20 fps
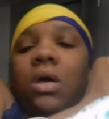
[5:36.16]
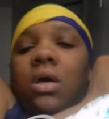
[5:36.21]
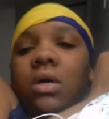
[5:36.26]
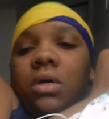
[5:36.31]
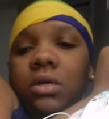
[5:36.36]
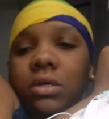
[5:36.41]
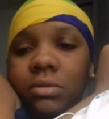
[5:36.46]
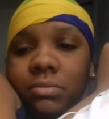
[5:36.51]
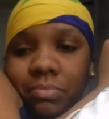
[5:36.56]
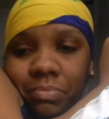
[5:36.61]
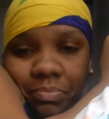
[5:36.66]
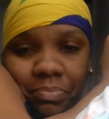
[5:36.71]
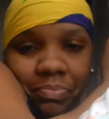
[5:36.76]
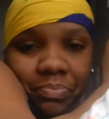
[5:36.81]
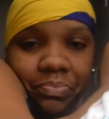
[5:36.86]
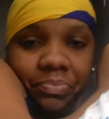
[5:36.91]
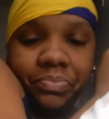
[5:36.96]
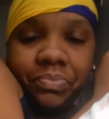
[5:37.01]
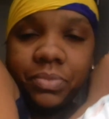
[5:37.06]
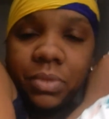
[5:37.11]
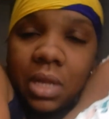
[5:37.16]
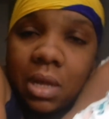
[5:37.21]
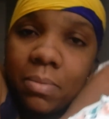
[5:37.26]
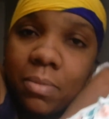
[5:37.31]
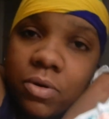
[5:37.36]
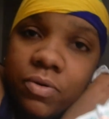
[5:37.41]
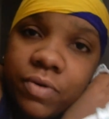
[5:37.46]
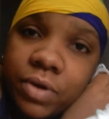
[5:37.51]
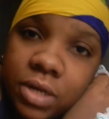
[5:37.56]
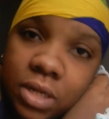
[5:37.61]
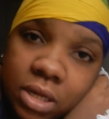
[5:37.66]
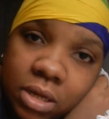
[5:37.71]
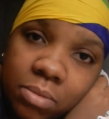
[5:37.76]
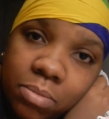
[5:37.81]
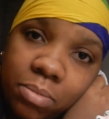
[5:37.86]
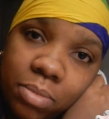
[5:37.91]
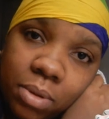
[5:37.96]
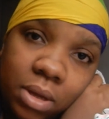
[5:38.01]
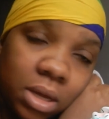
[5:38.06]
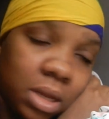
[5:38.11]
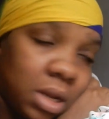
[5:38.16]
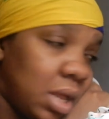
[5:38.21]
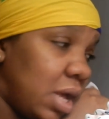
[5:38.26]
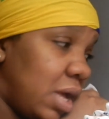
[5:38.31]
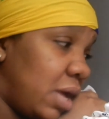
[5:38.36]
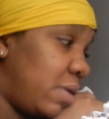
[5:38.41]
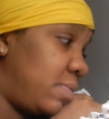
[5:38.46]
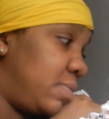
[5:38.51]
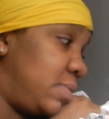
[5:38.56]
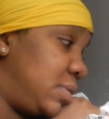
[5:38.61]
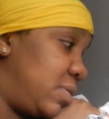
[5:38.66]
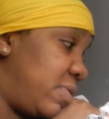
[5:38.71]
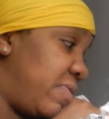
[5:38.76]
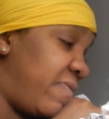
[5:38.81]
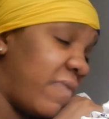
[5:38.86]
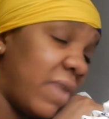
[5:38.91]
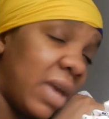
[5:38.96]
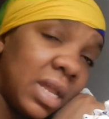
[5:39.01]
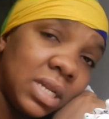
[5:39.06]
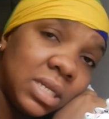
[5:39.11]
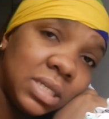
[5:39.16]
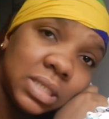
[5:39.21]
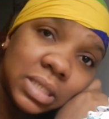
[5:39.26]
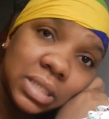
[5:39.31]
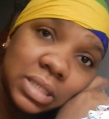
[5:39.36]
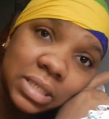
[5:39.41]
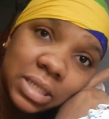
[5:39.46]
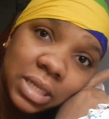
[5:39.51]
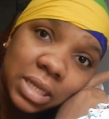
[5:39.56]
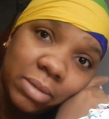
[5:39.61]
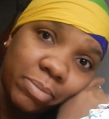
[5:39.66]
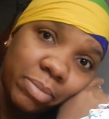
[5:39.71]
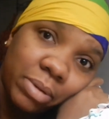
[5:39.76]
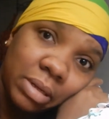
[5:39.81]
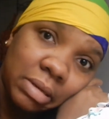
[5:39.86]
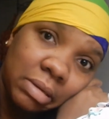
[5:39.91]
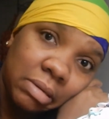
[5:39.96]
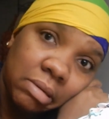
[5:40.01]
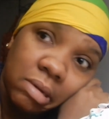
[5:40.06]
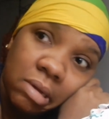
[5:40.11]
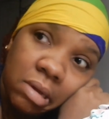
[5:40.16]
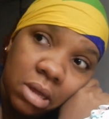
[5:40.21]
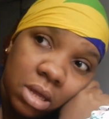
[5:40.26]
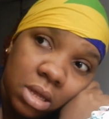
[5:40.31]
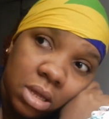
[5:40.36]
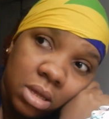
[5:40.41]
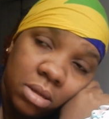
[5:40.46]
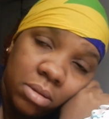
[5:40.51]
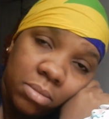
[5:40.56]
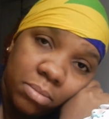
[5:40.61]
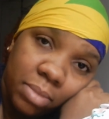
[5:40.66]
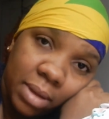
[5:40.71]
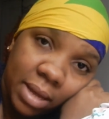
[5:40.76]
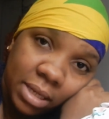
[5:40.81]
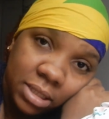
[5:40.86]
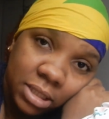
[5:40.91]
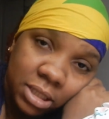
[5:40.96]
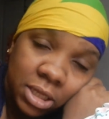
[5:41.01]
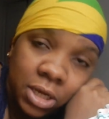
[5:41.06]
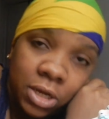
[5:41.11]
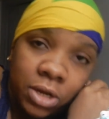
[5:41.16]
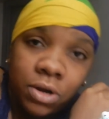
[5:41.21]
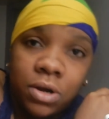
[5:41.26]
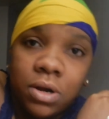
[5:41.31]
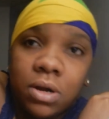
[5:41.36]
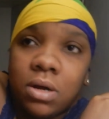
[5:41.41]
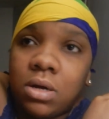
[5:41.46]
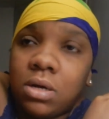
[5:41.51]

Um, I'm already in bed. I have Savannah sleeping back there.